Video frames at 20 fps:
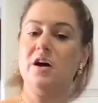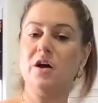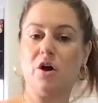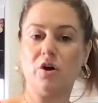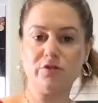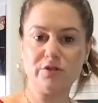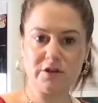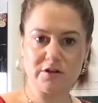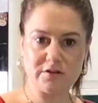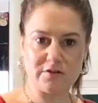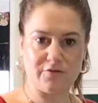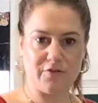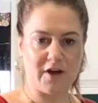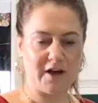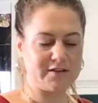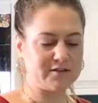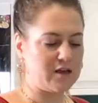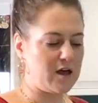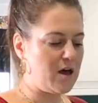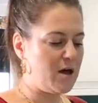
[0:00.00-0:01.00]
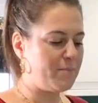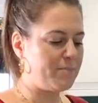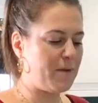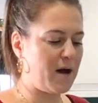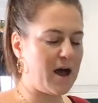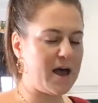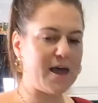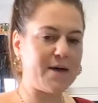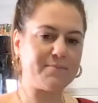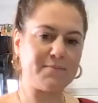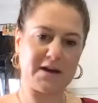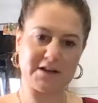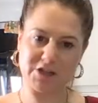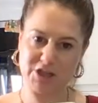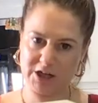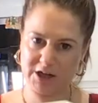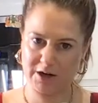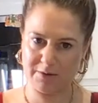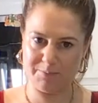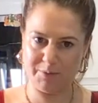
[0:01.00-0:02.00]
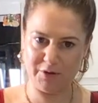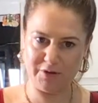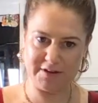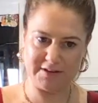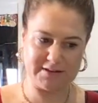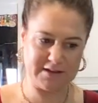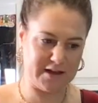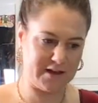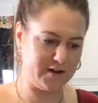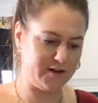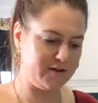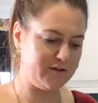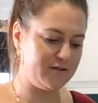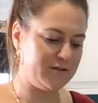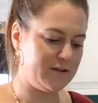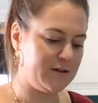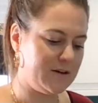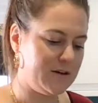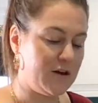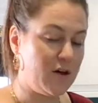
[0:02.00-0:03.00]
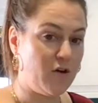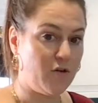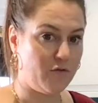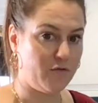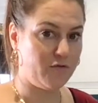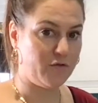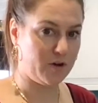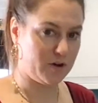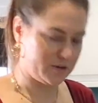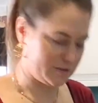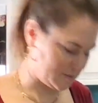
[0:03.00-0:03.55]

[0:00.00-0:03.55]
onions first, but I am actually going to put this in first.